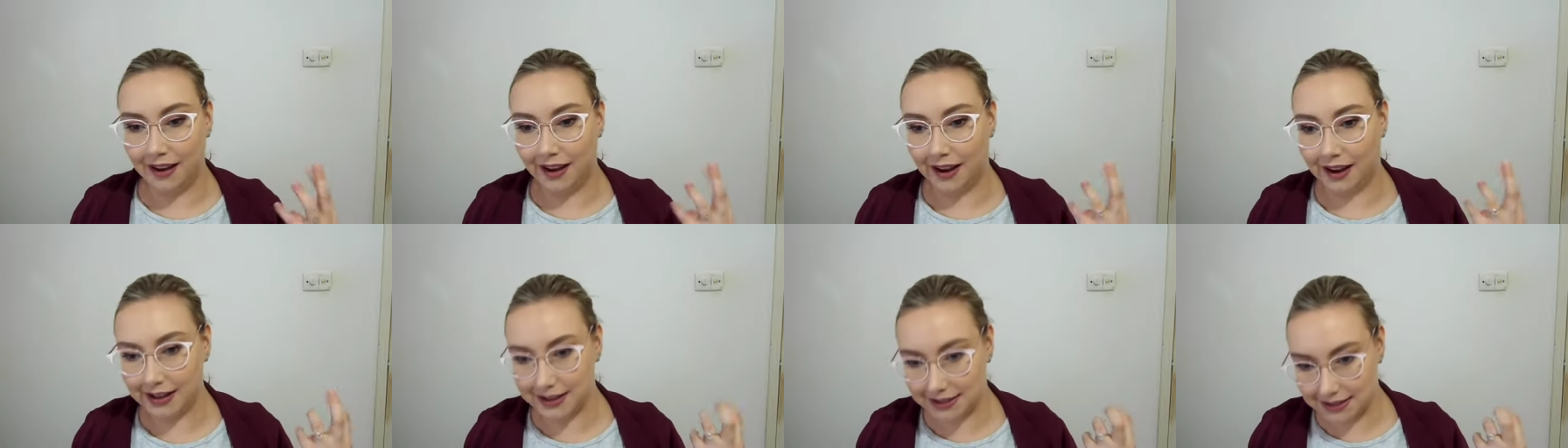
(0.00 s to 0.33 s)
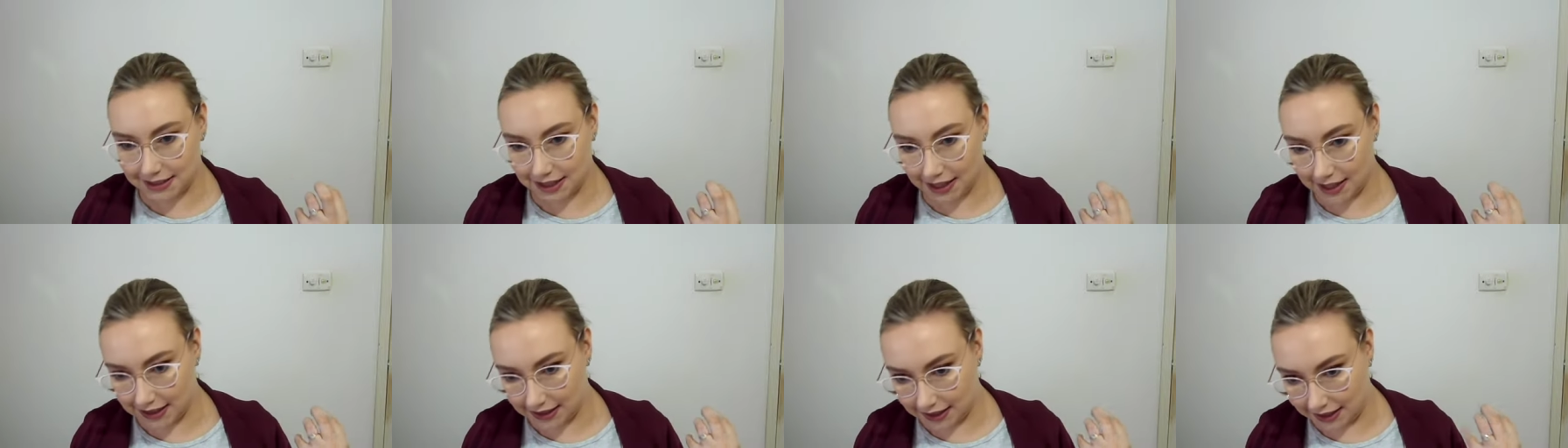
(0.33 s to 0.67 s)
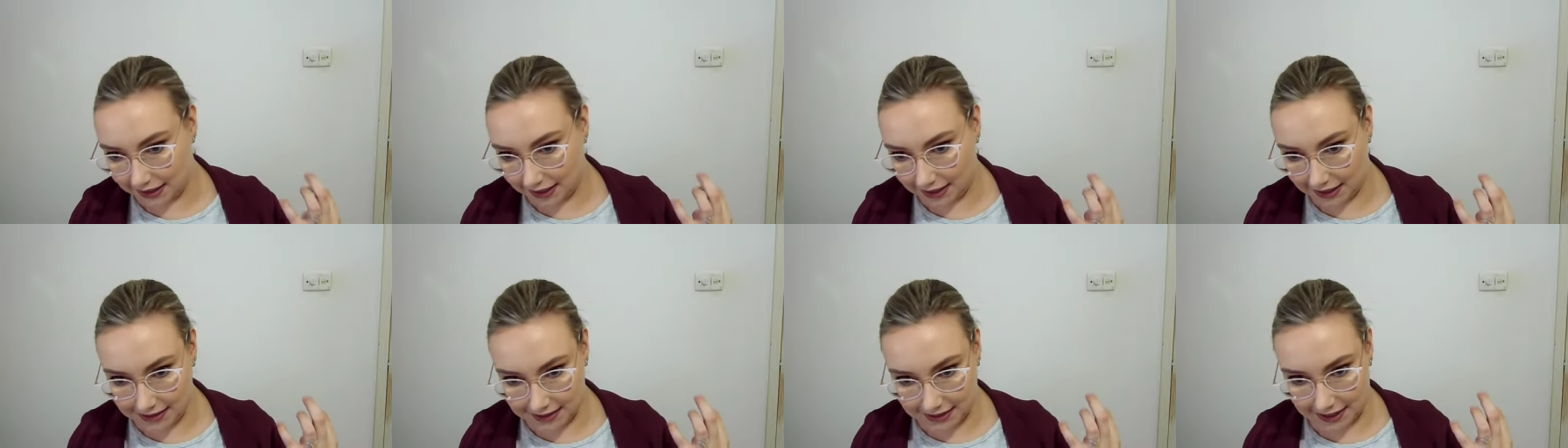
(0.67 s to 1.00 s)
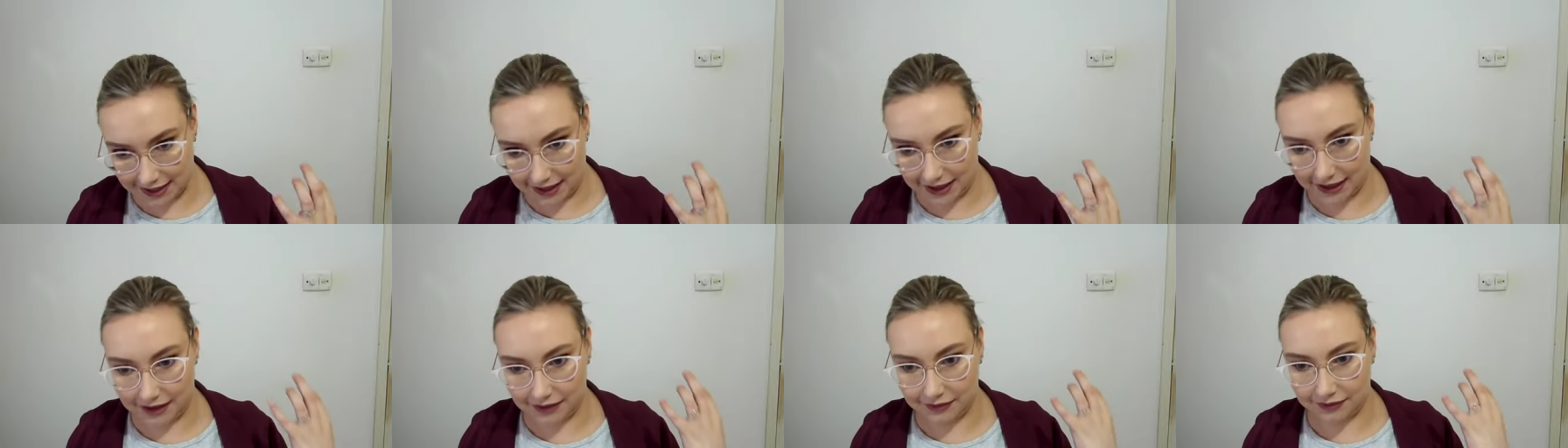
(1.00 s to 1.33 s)
I say that as I
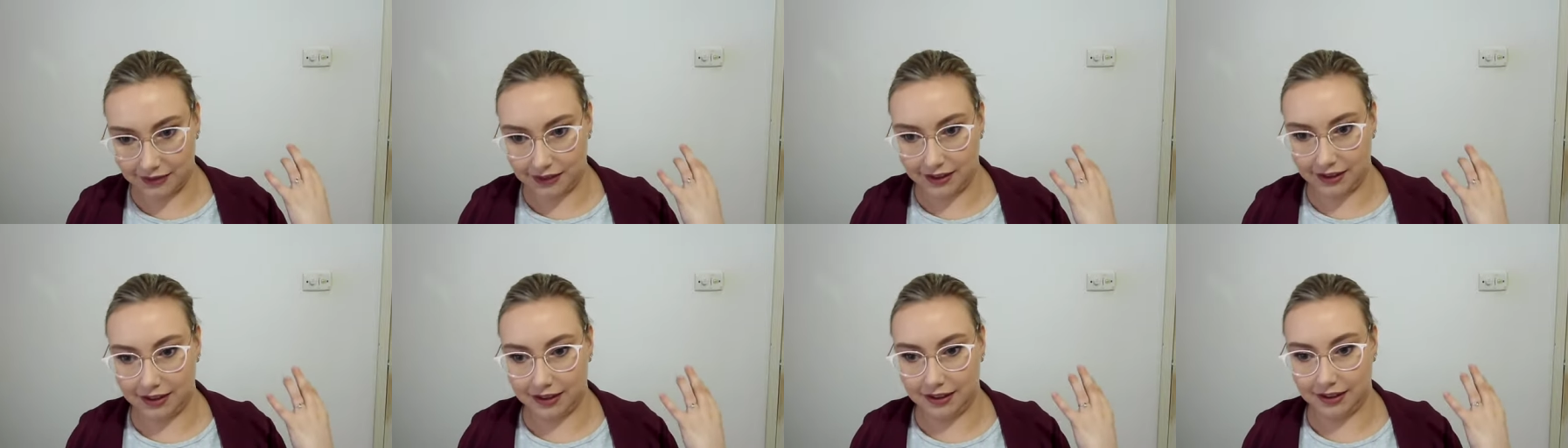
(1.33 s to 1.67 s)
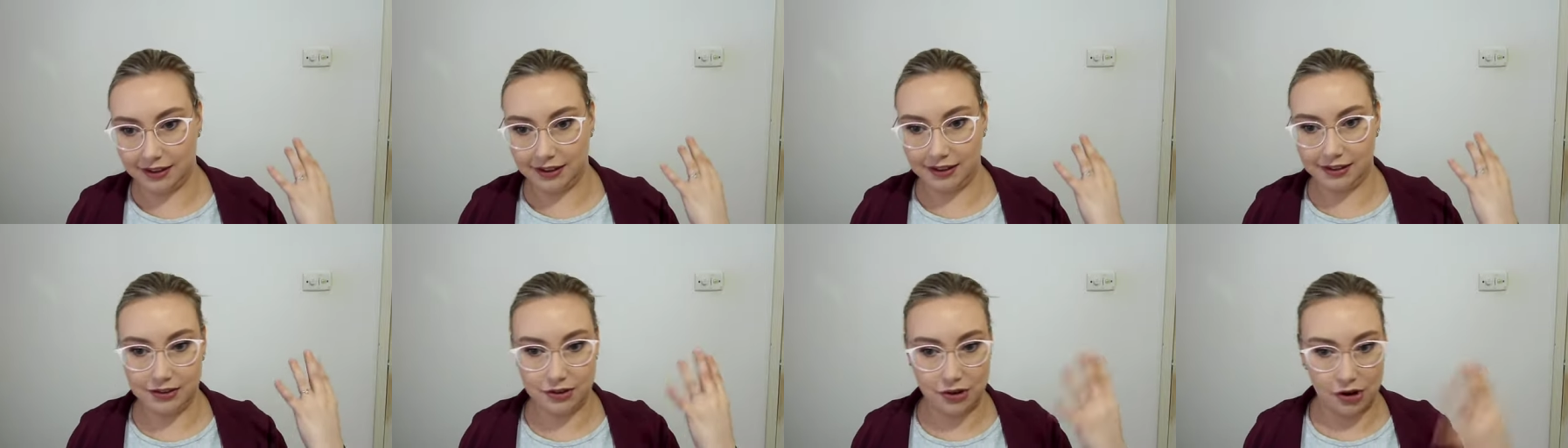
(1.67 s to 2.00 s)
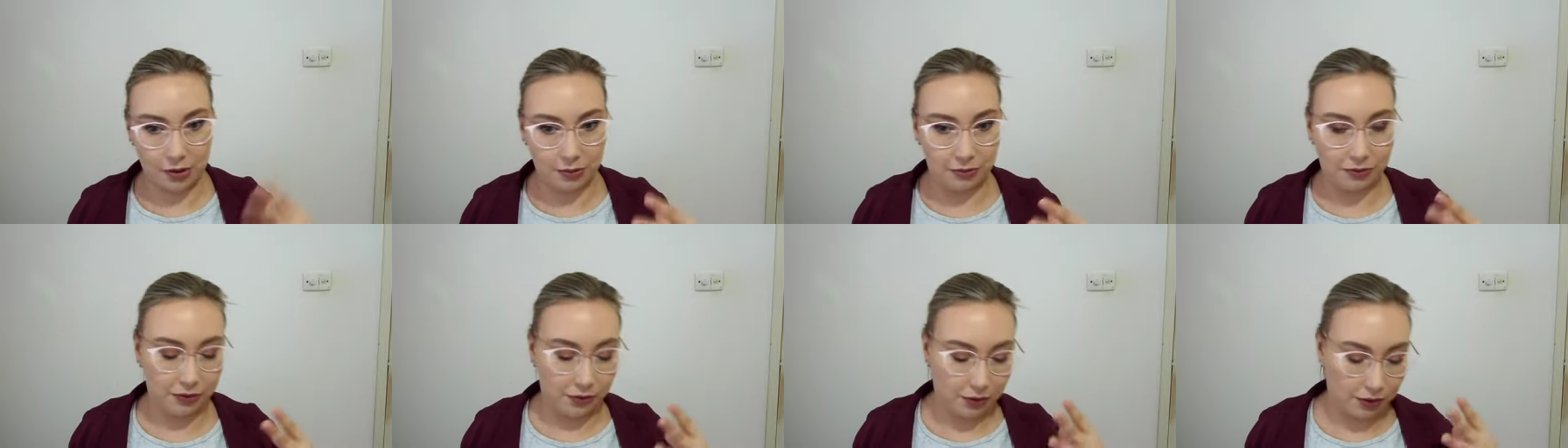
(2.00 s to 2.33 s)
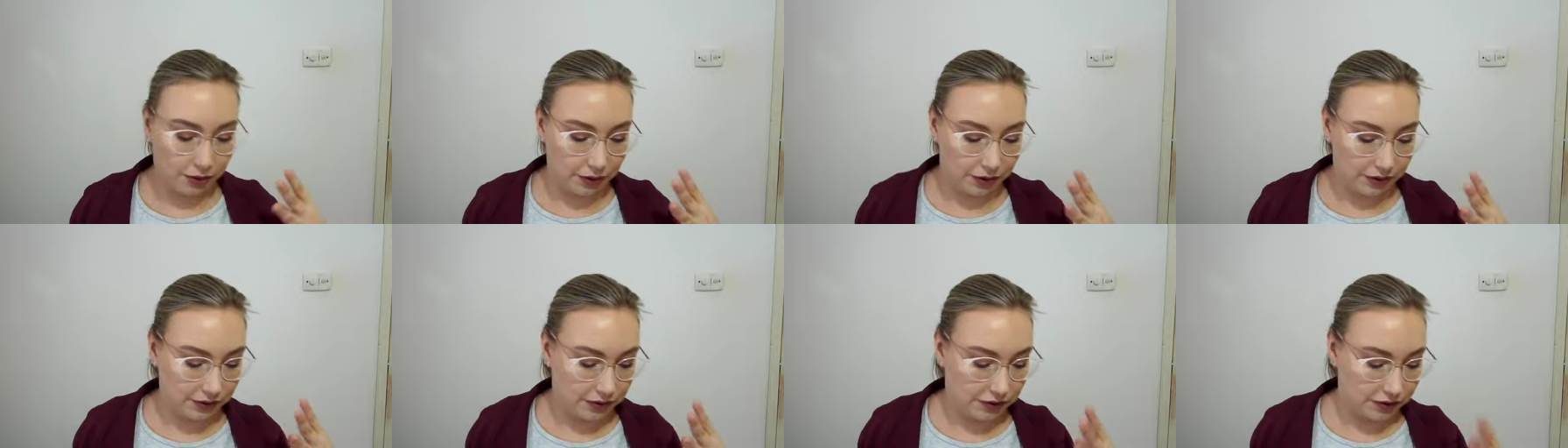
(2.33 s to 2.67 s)
have the Tom
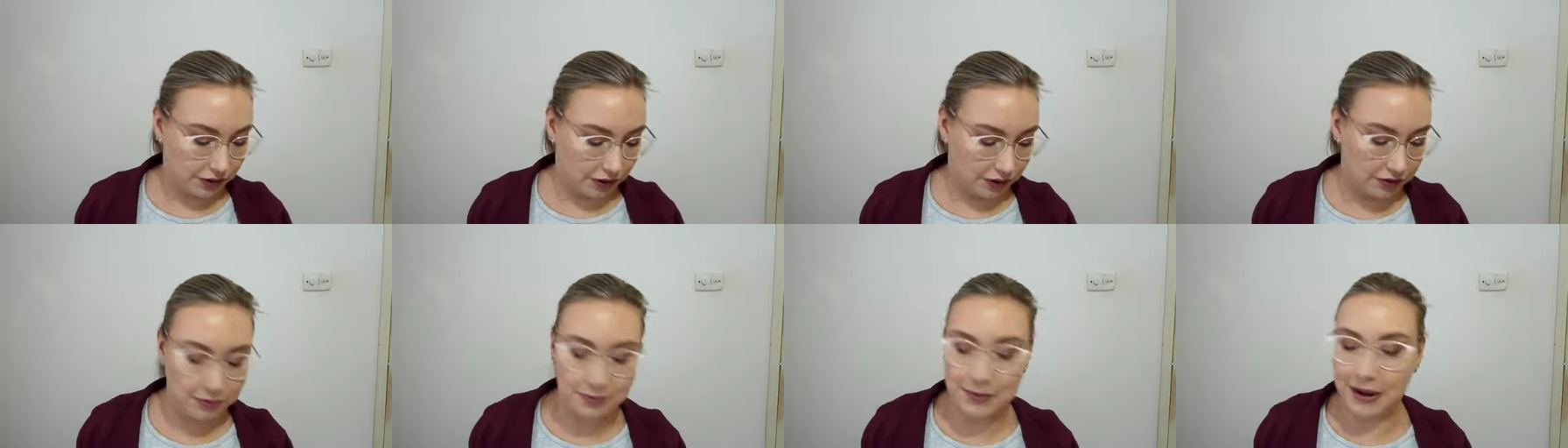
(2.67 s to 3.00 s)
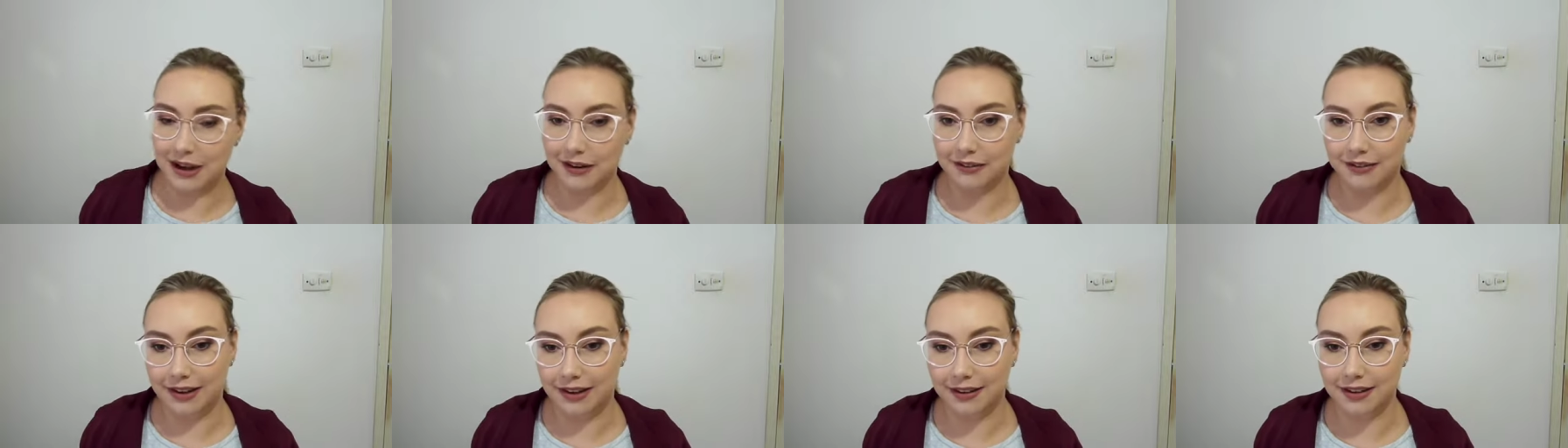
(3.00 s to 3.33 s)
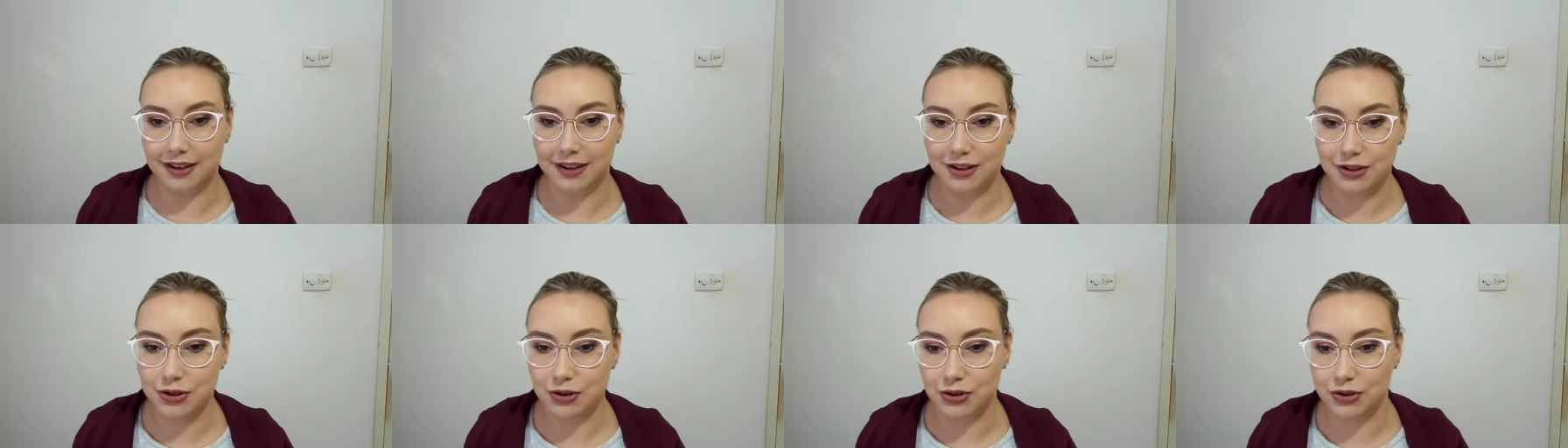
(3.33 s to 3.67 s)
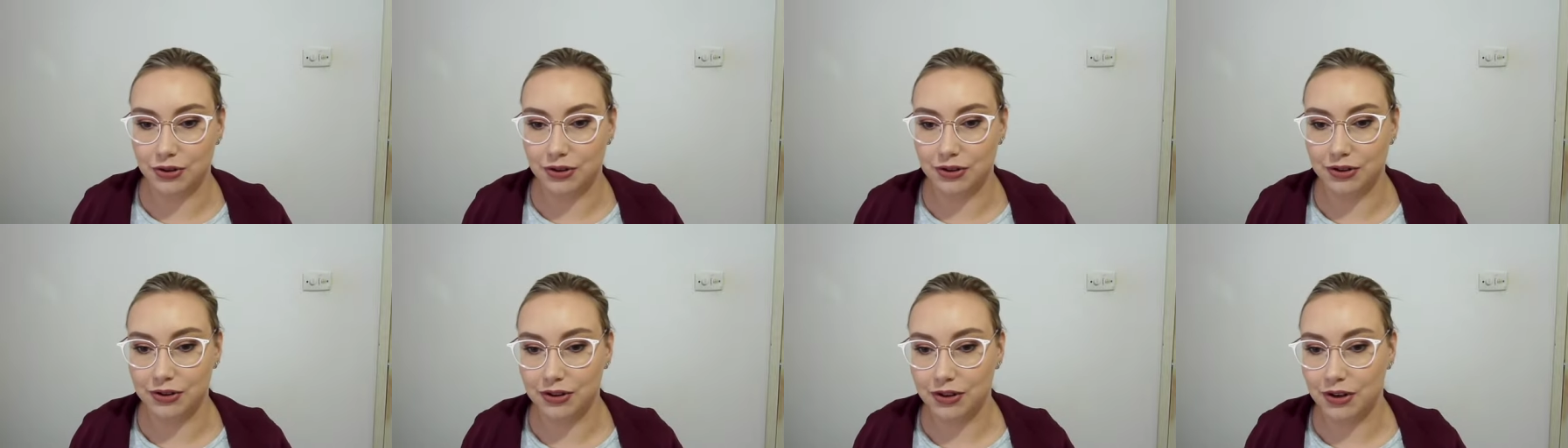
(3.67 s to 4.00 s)
Ford Soft Matte Foundation
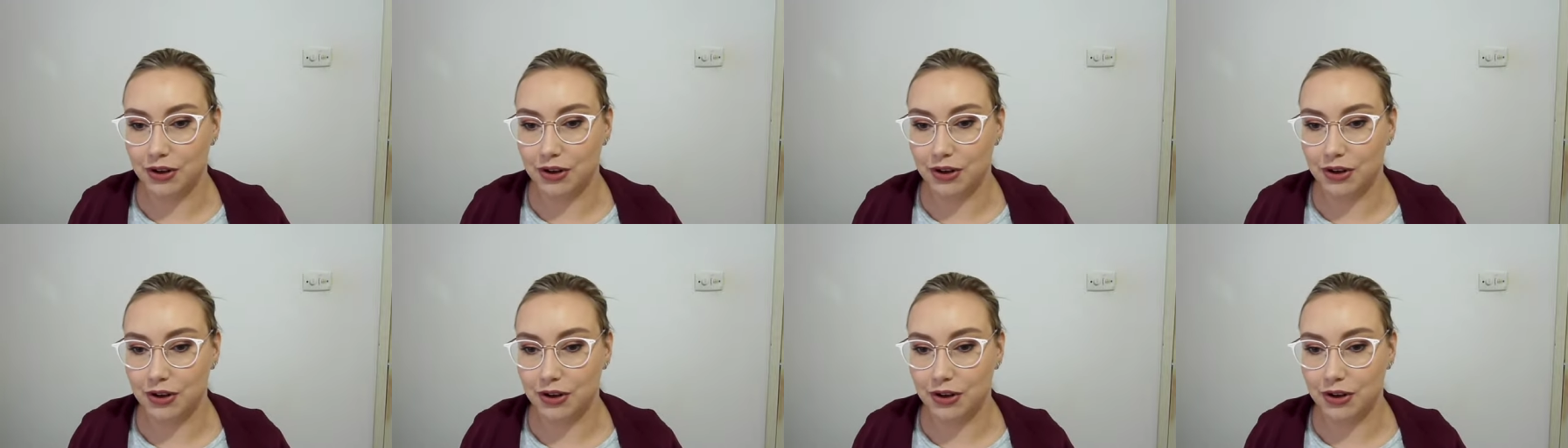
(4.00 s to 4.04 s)
on